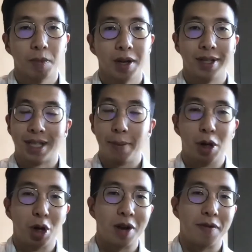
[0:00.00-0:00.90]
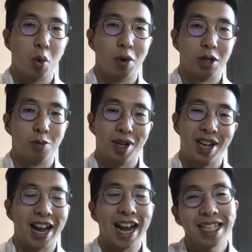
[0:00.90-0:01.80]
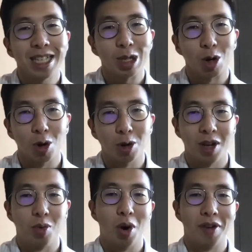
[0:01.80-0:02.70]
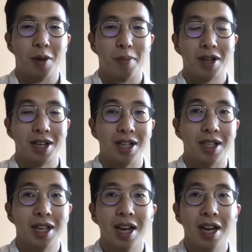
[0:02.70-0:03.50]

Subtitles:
Similarly, if you wanted to put an 18-year-old in one of the buckets,